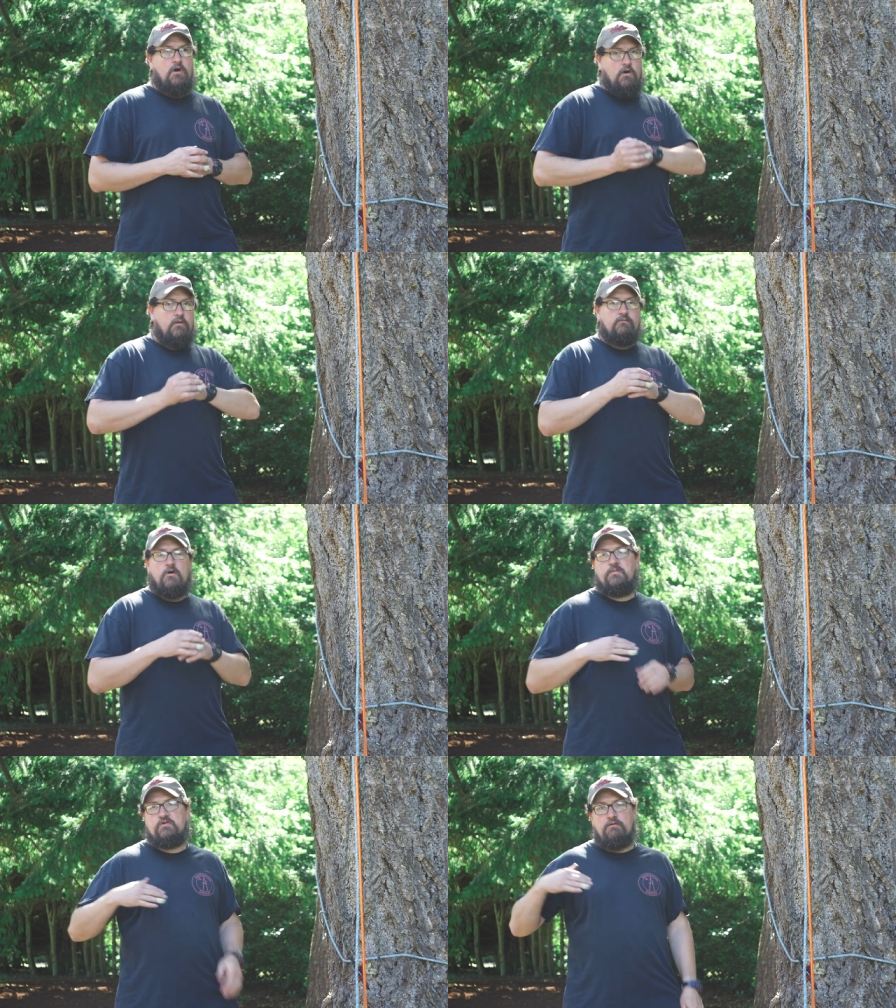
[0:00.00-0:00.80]
All the
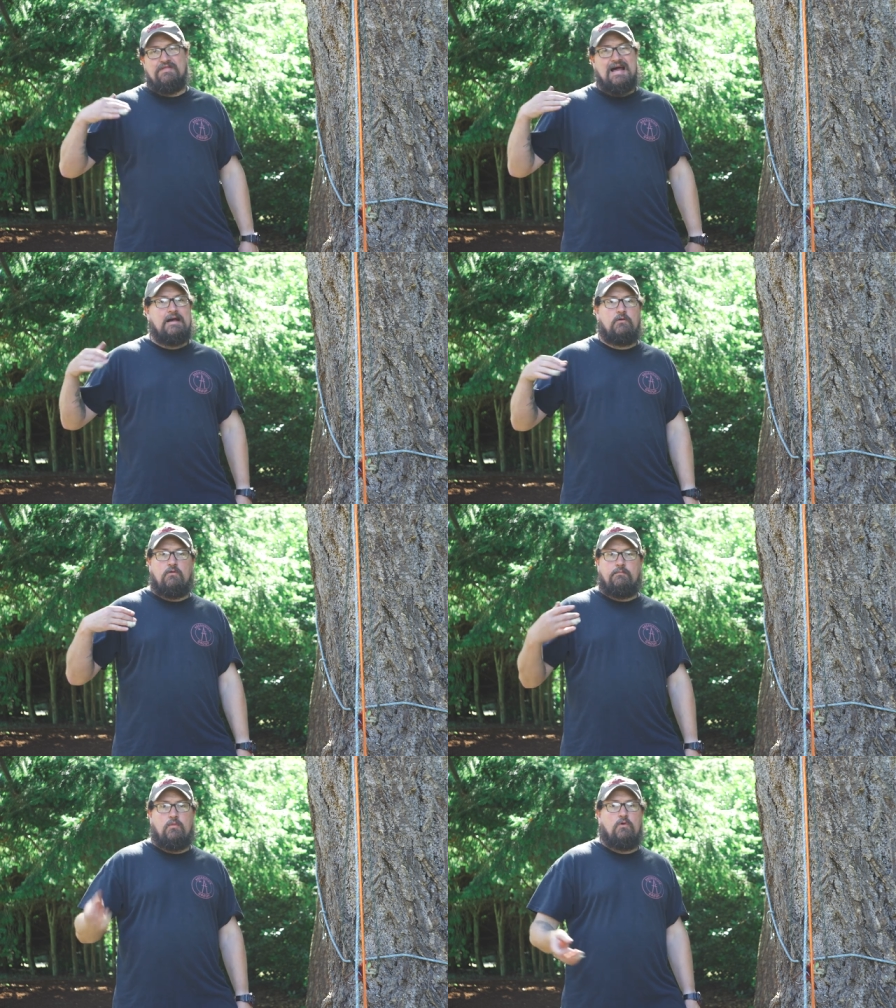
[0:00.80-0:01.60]
ropes are that
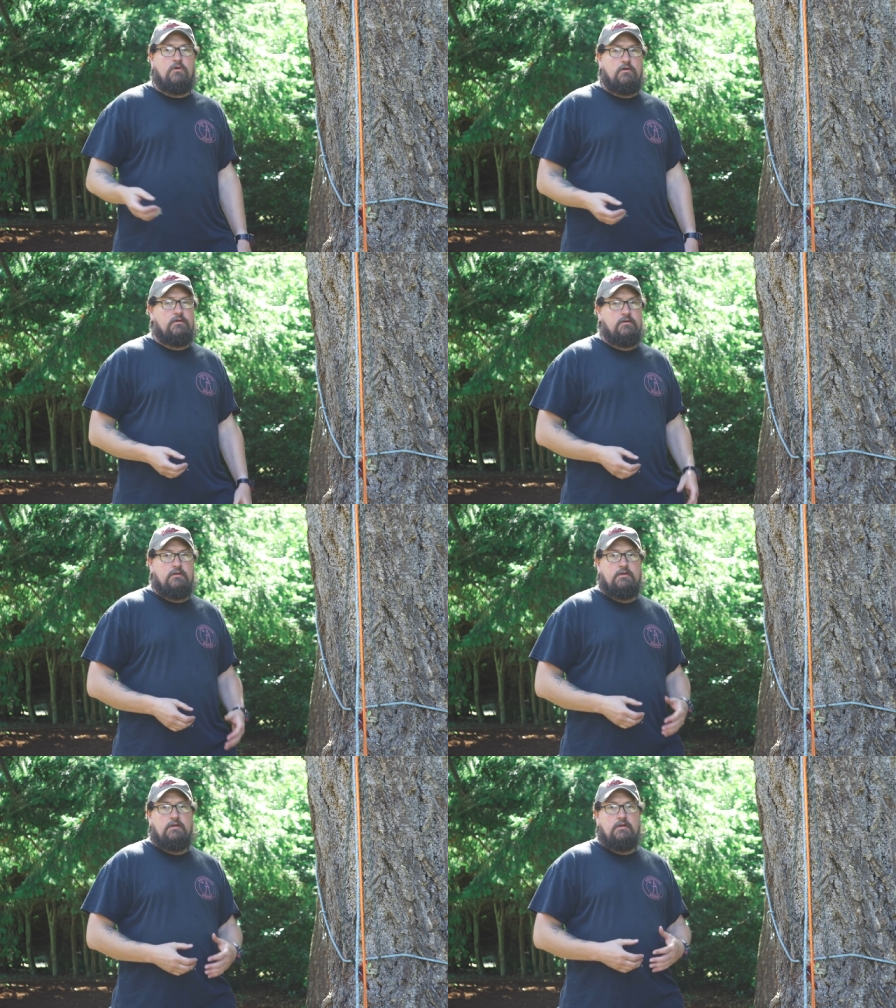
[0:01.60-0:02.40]
or more
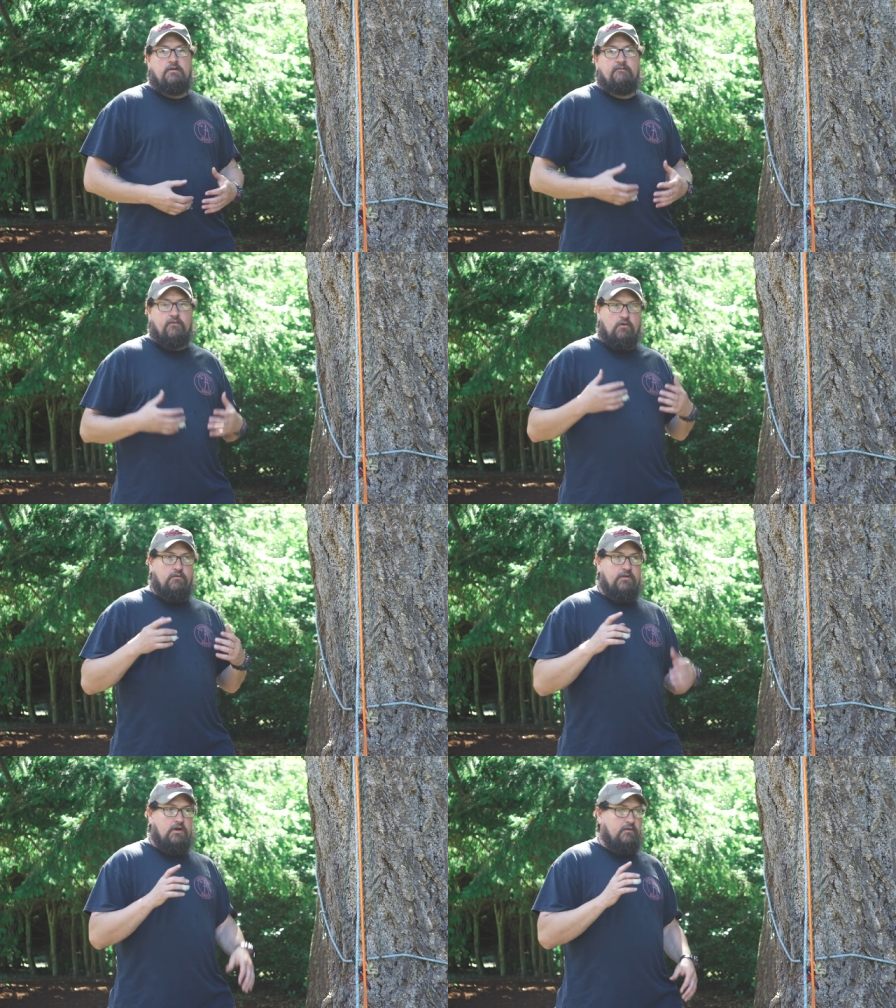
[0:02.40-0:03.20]
for
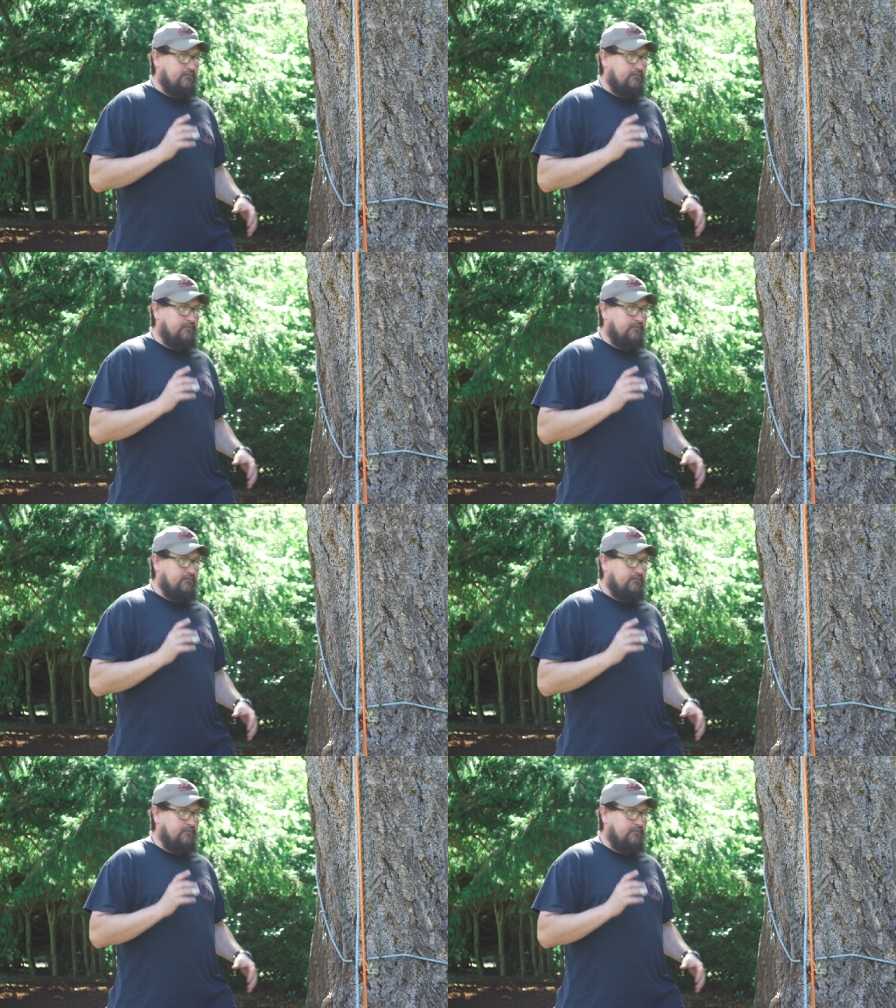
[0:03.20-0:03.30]
the